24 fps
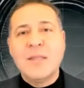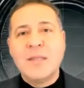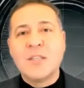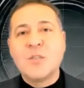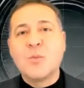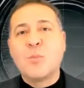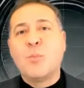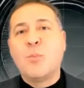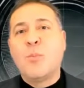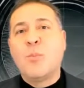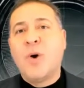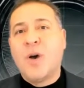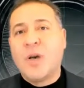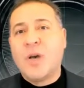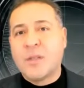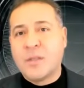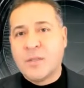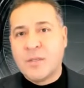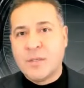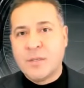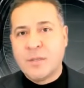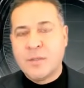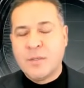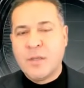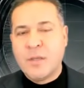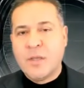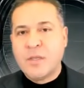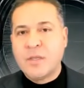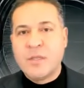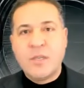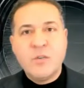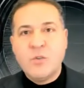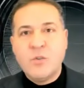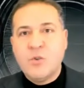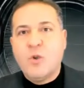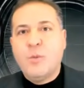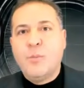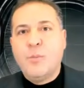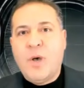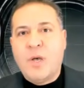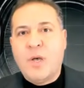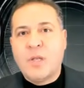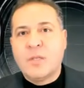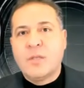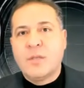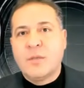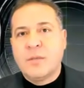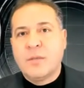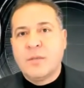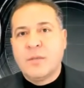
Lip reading: this, but there's no but.